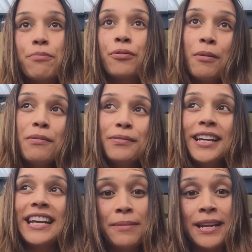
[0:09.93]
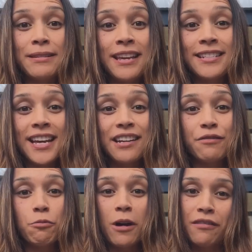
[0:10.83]
probably been kicked out of
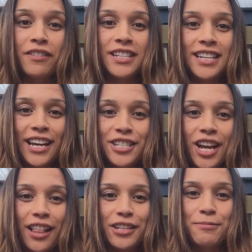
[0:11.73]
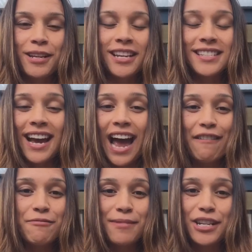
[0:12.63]
the one vid a day challenge because I
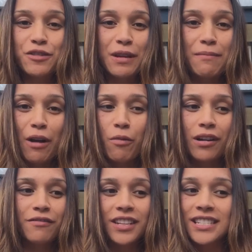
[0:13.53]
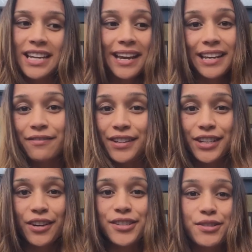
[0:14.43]
haven't been doing my one vid a day
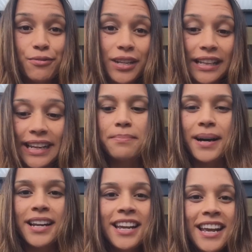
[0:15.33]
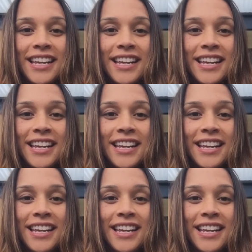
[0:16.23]
videos really but